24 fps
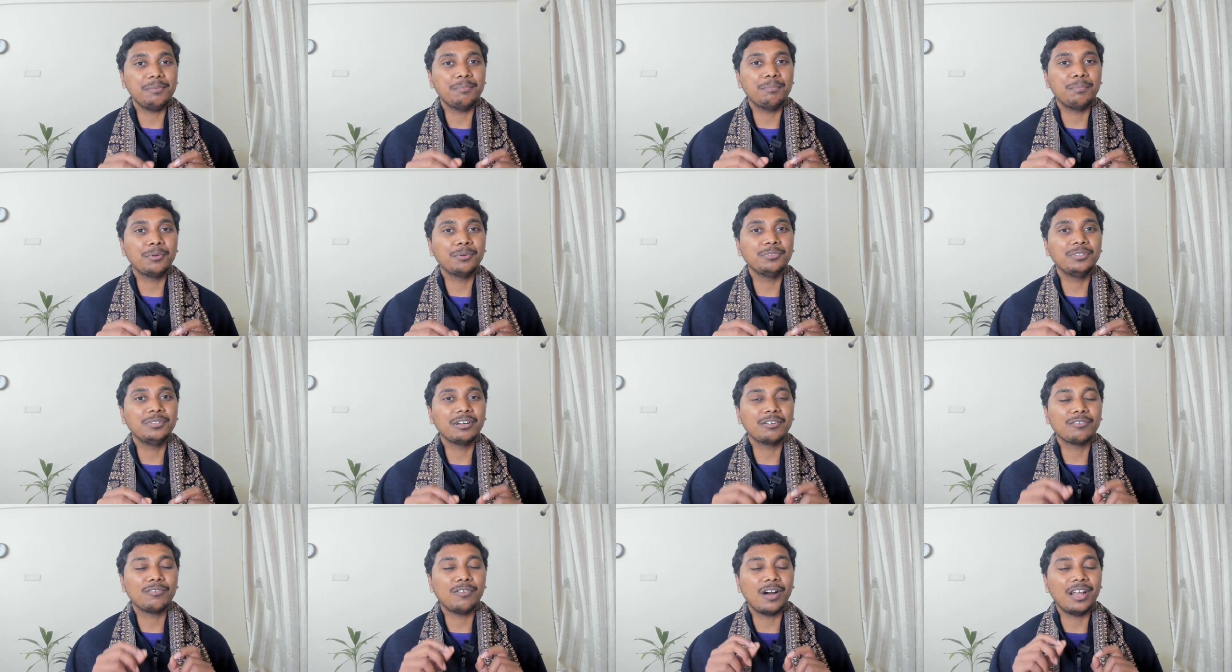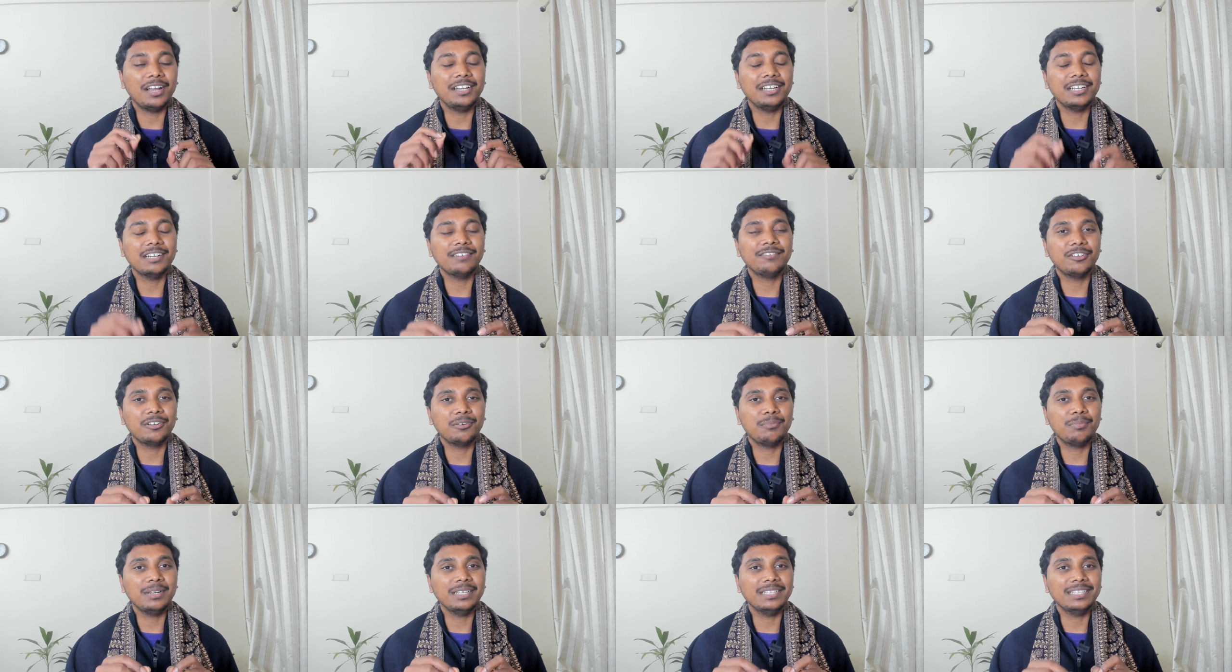improve the quality of
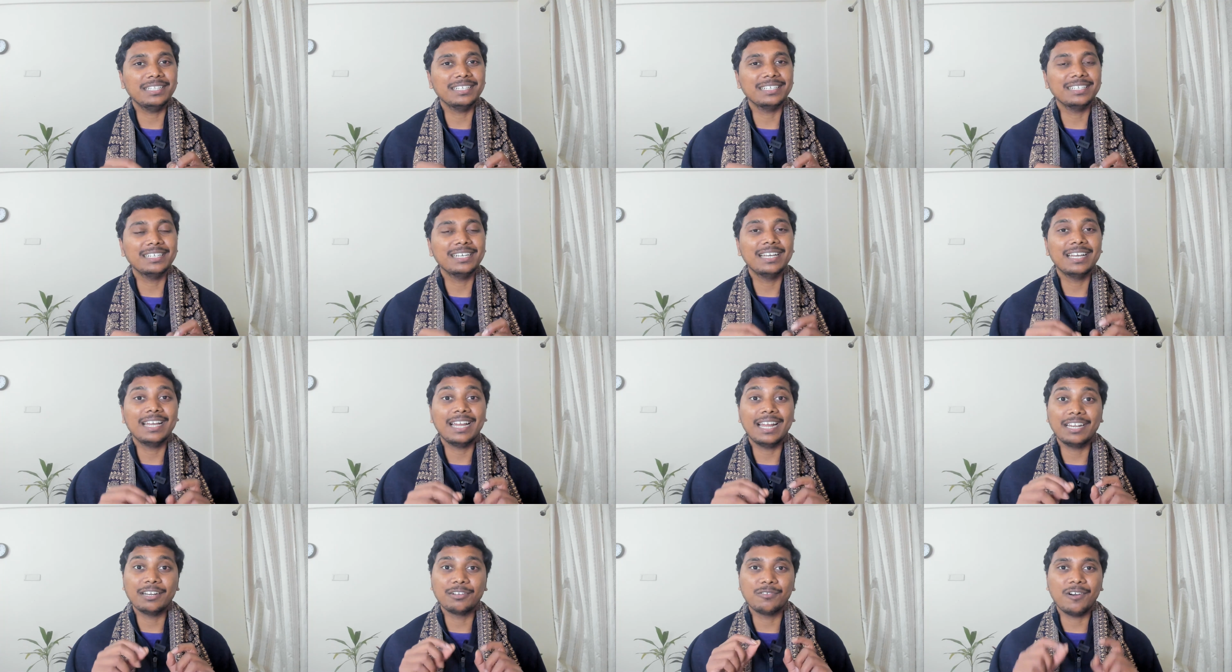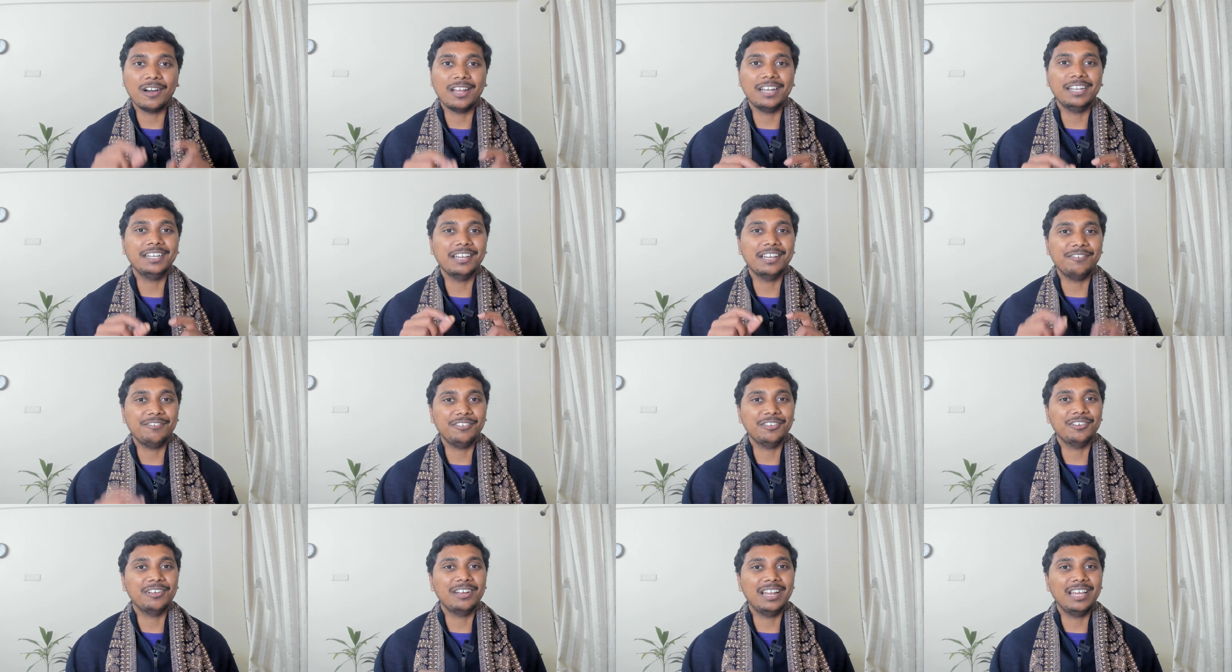your breathing and quality
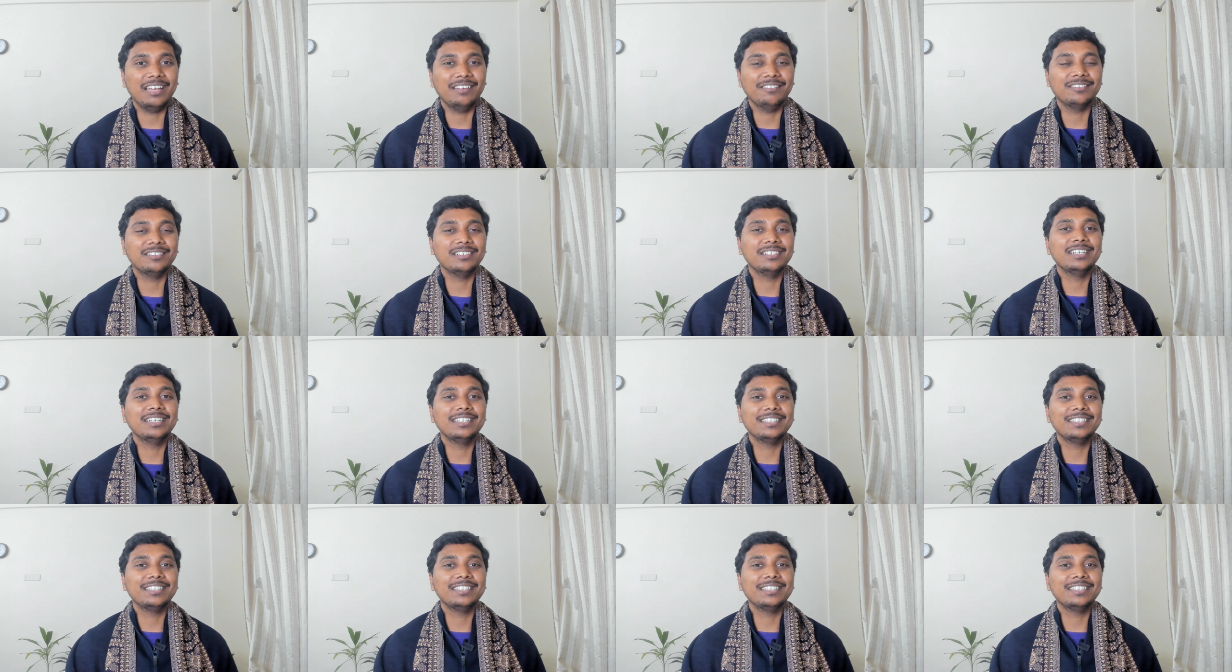of your life.